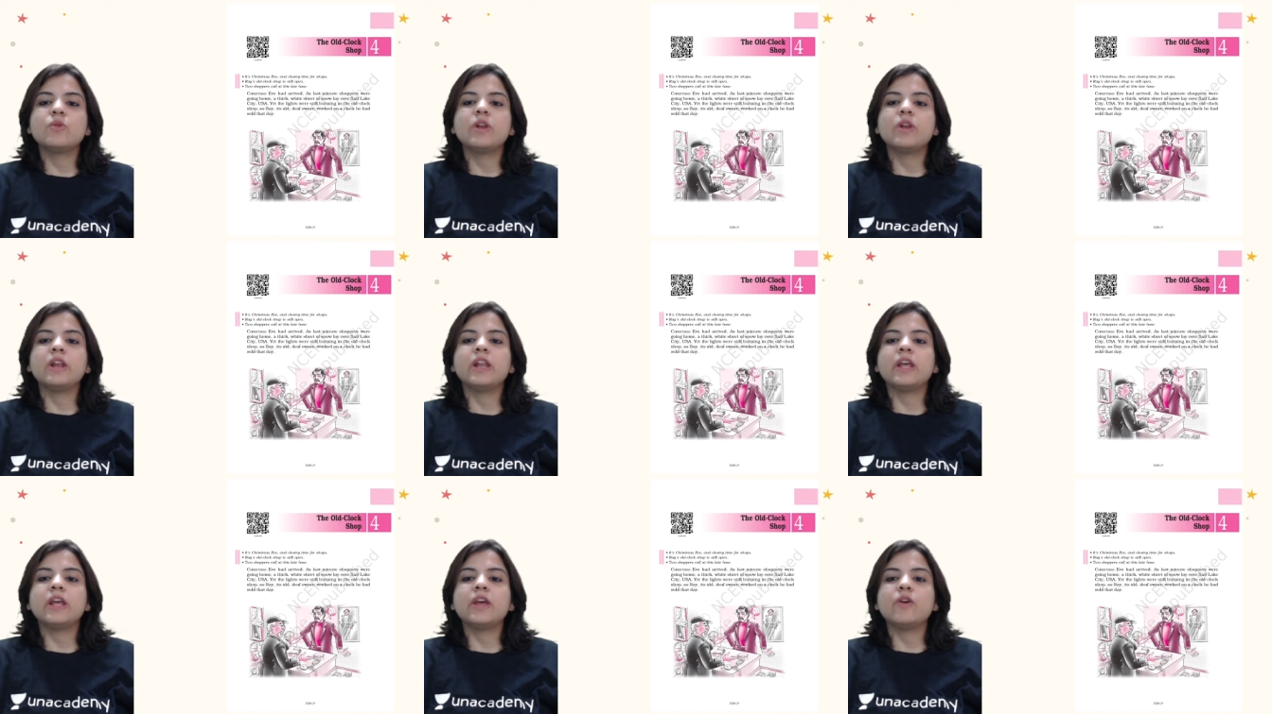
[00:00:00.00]

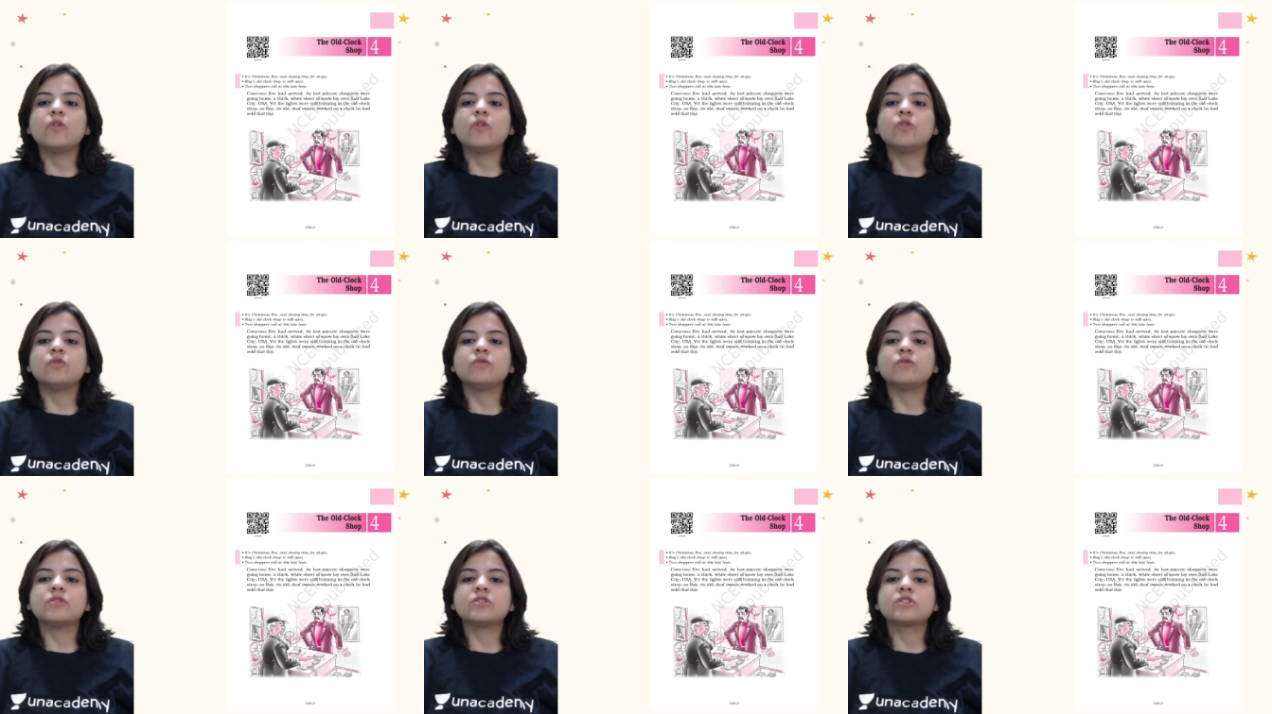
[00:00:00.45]
lay
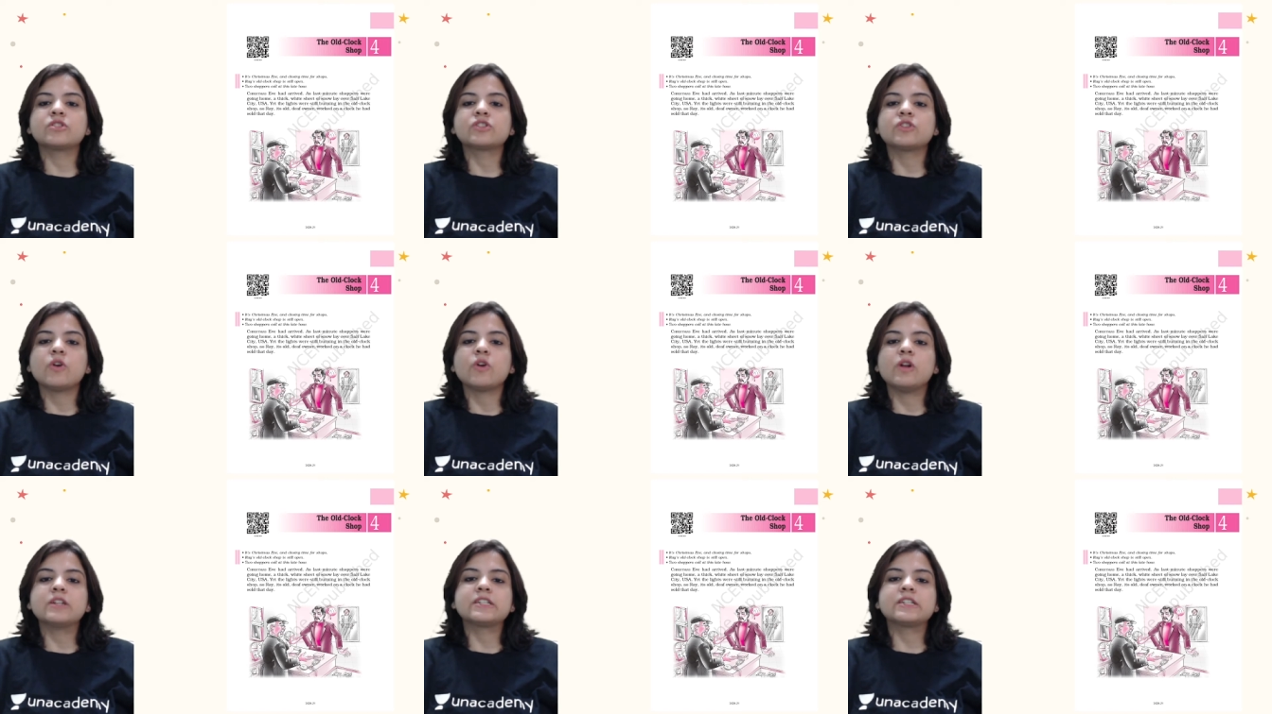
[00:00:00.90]
over
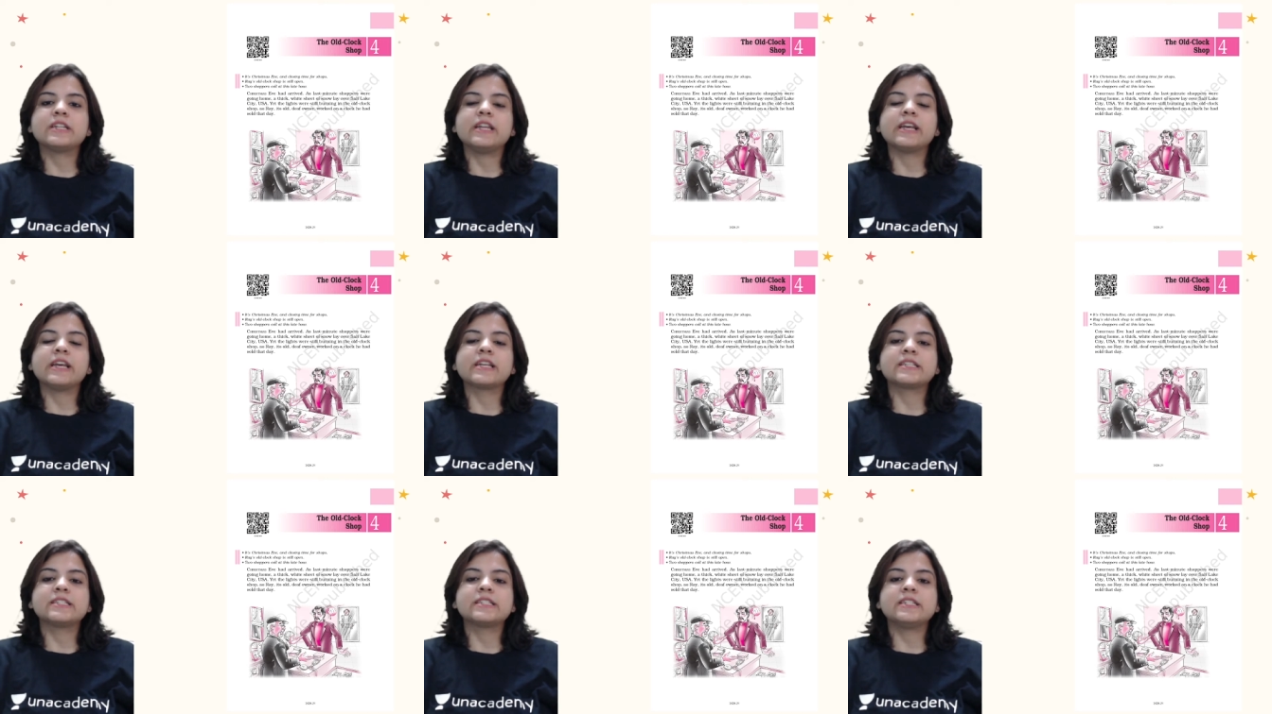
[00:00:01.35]
Salt
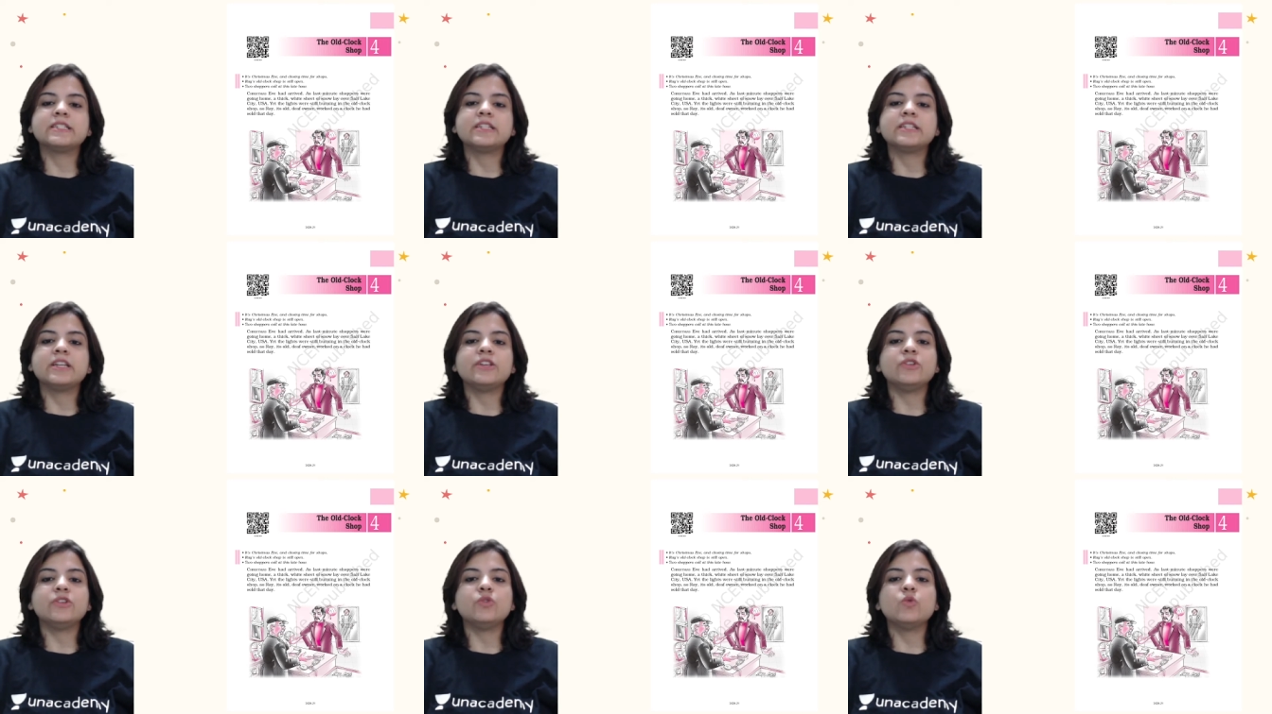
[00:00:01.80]
Lake
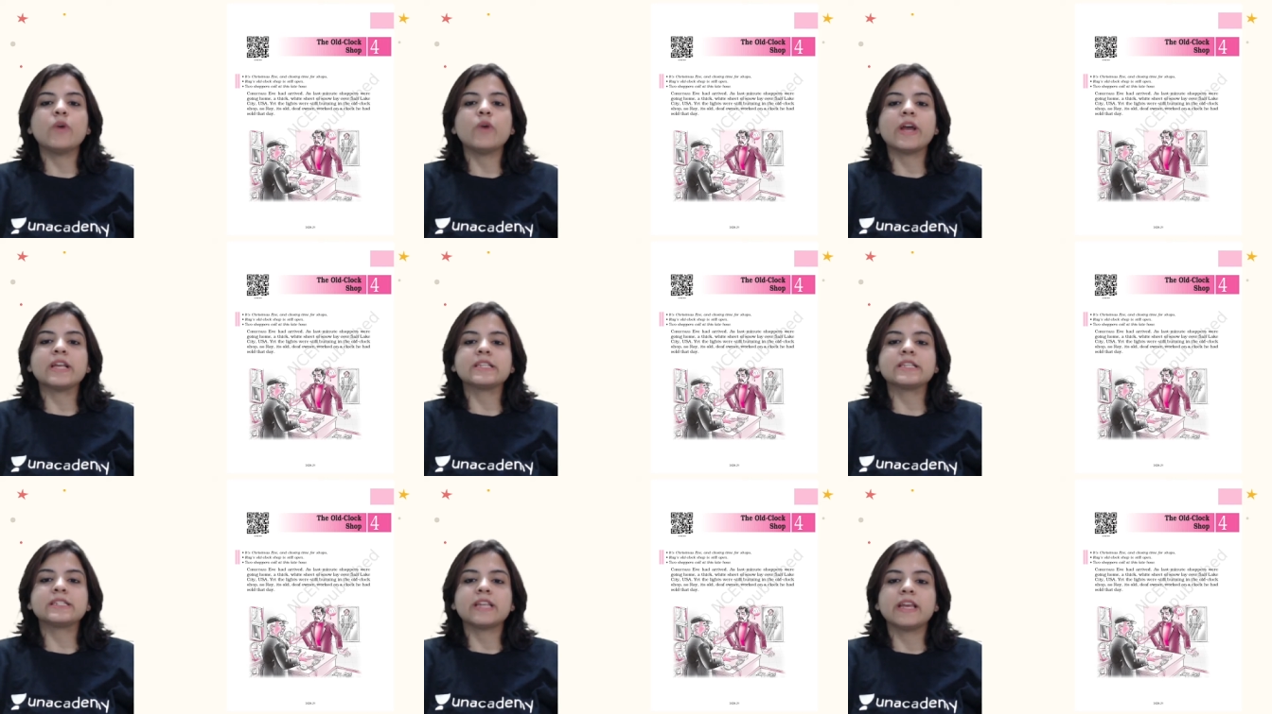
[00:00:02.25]
City, U
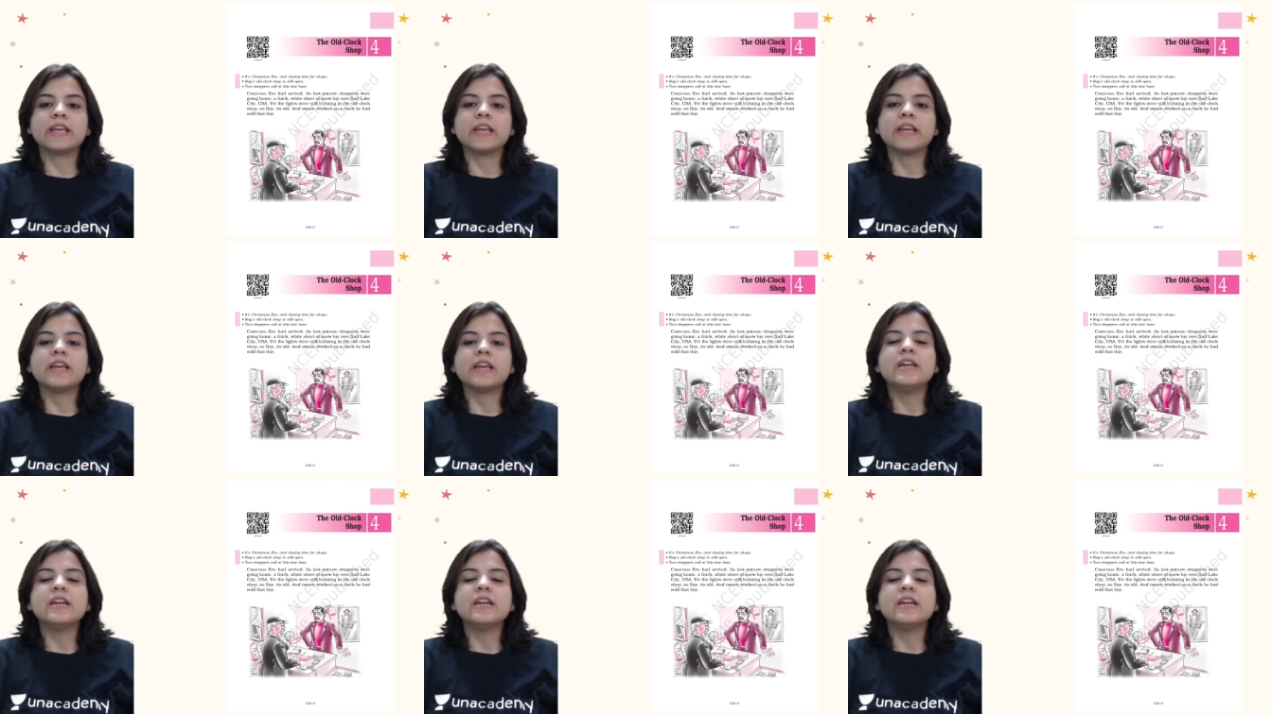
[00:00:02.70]
S A.